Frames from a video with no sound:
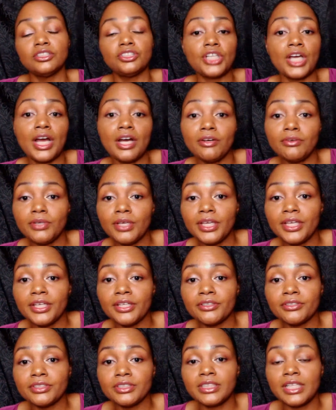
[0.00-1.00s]

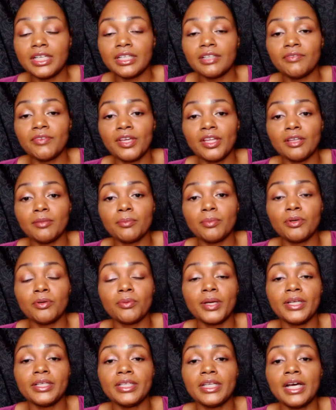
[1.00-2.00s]
childcare is not available
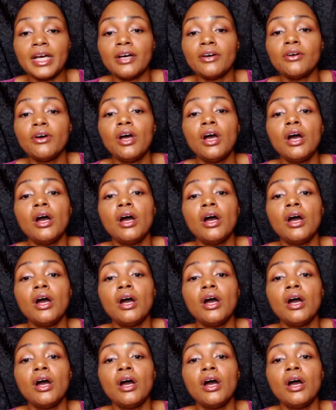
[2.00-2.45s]
right now.